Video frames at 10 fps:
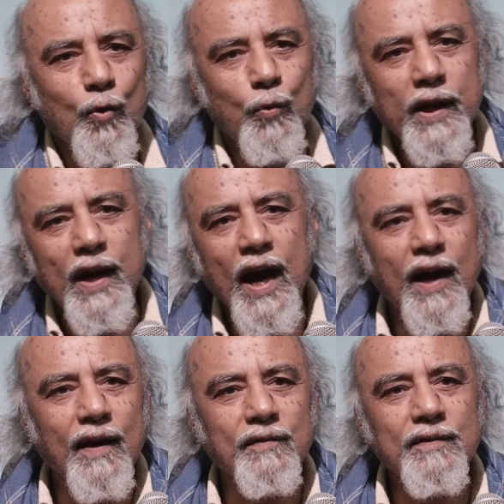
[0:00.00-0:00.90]
we
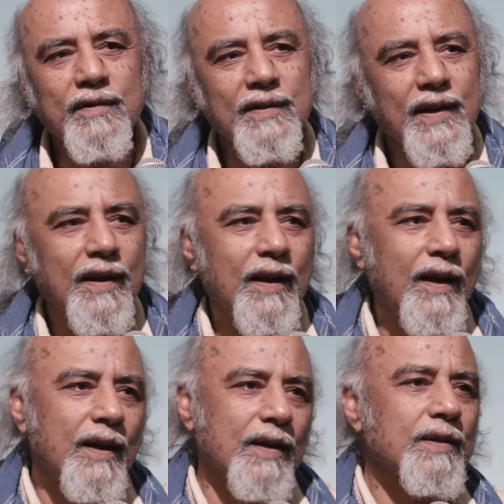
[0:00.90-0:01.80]
have
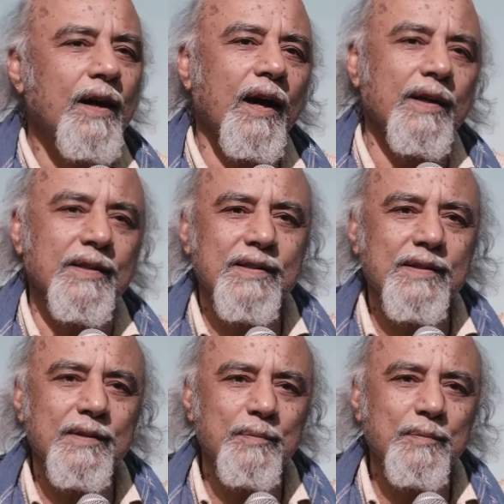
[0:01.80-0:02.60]
tides.